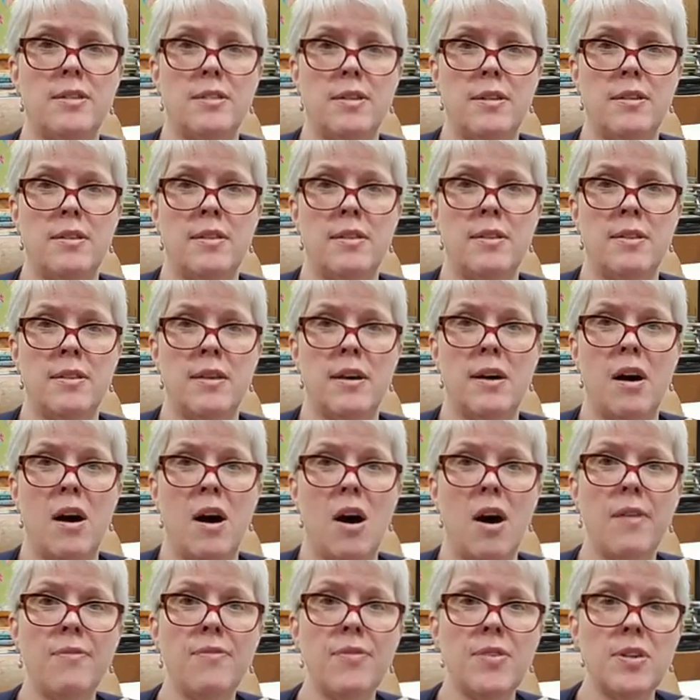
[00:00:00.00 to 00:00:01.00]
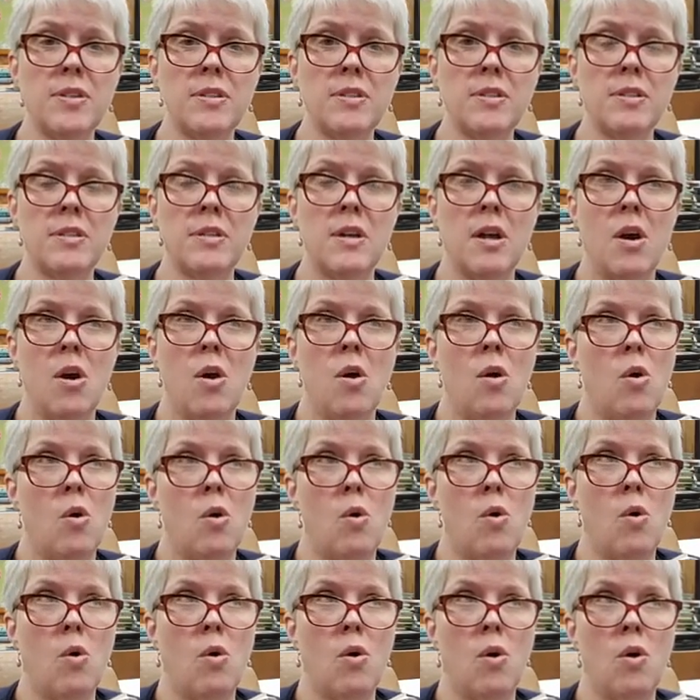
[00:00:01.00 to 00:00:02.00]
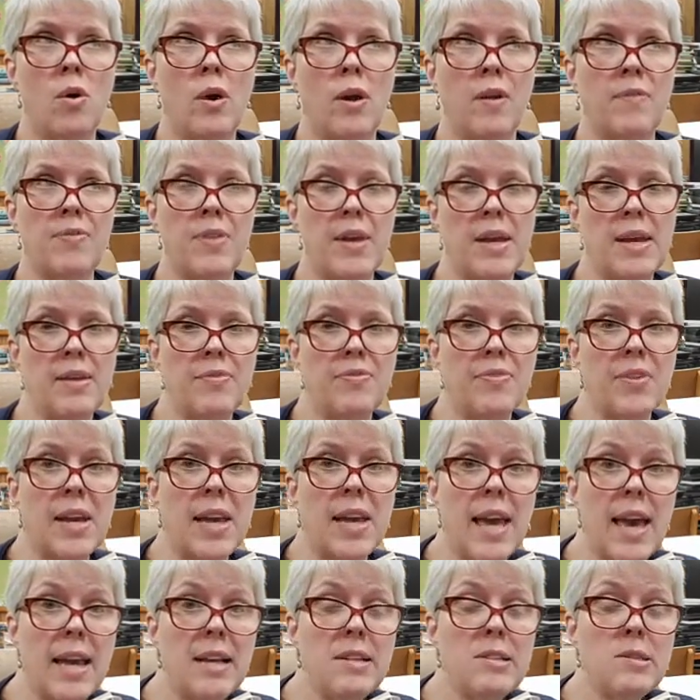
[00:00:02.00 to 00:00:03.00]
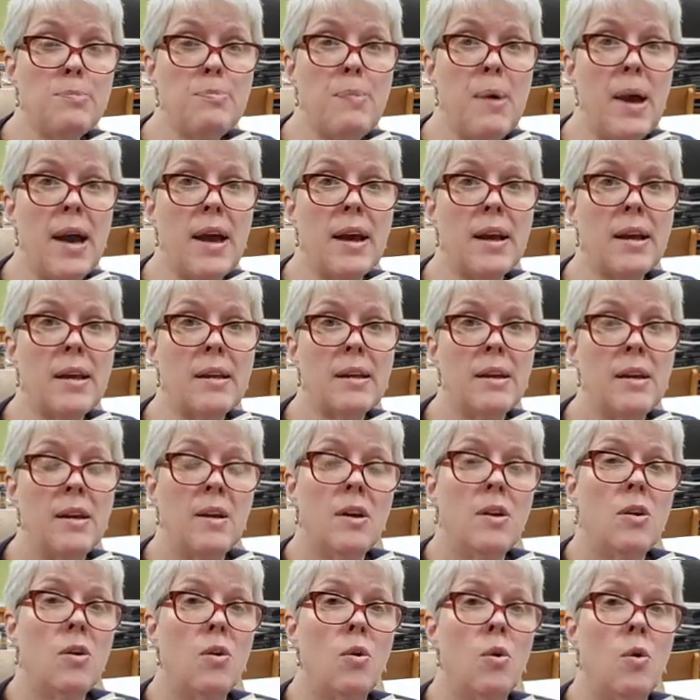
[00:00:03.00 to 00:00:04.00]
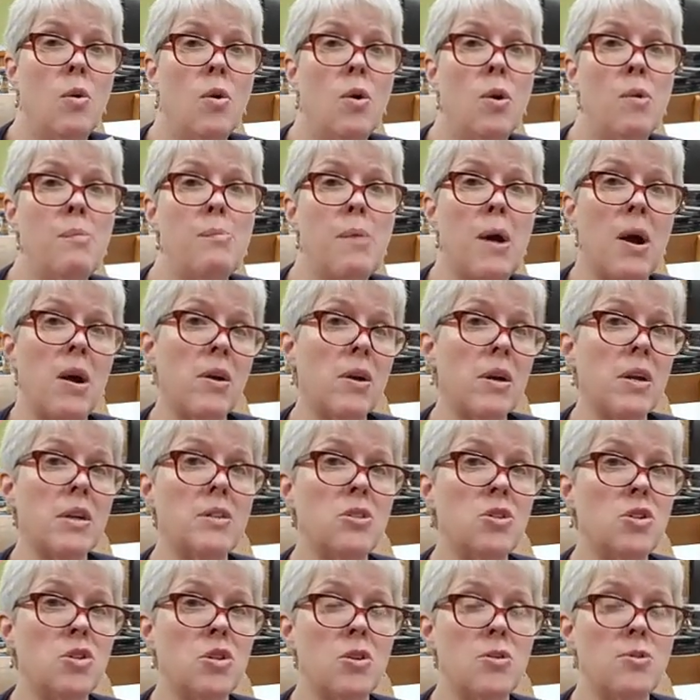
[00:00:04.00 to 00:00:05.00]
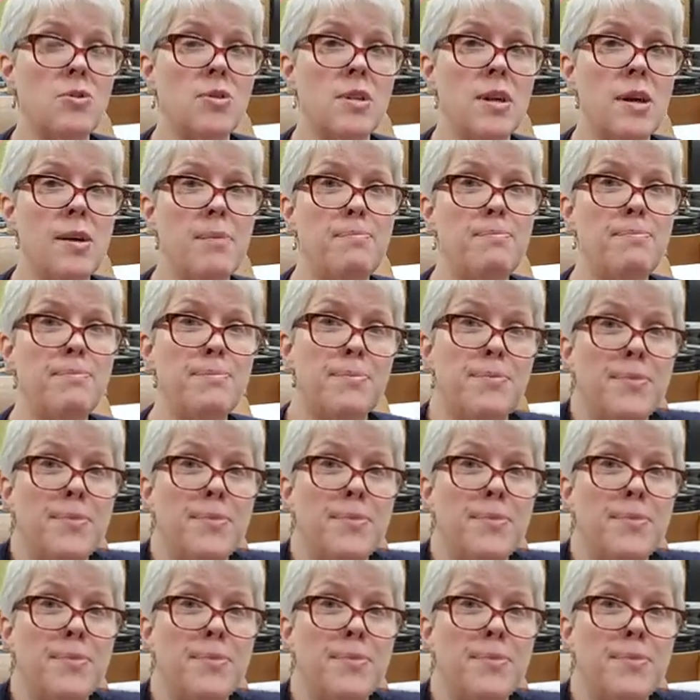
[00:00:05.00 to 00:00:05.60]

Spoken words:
in the office, or if they get the case back, or Marius shows up.